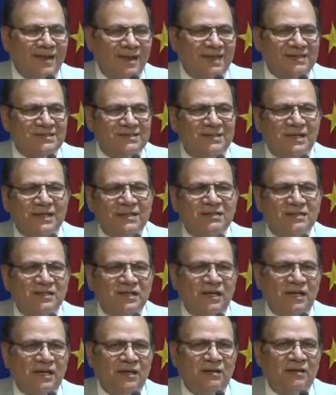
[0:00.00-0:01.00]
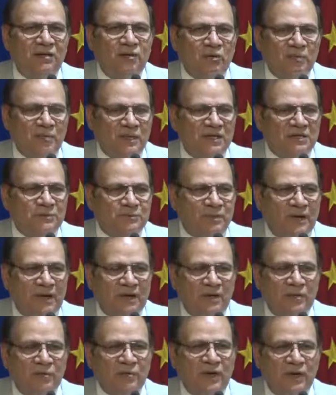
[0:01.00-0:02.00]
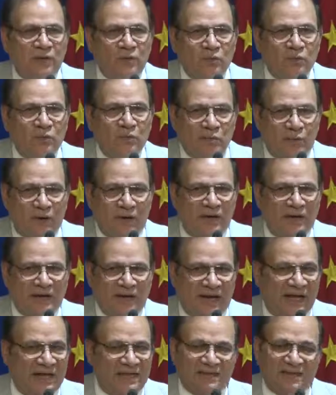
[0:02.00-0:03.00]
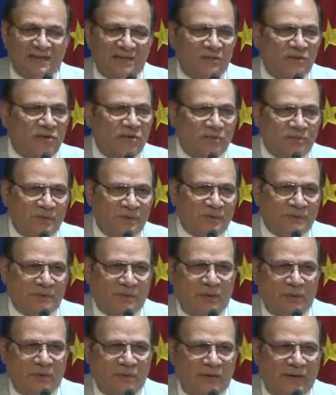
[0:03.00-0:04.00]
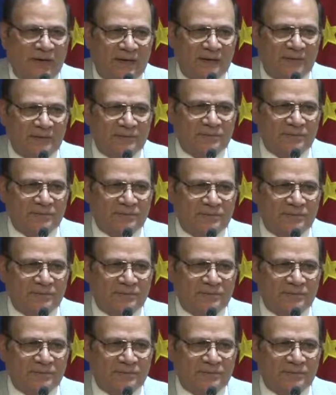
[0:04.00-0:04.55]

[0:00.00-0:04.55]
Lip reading: less than 3 rupees per unit, 2.97 rupees per unit.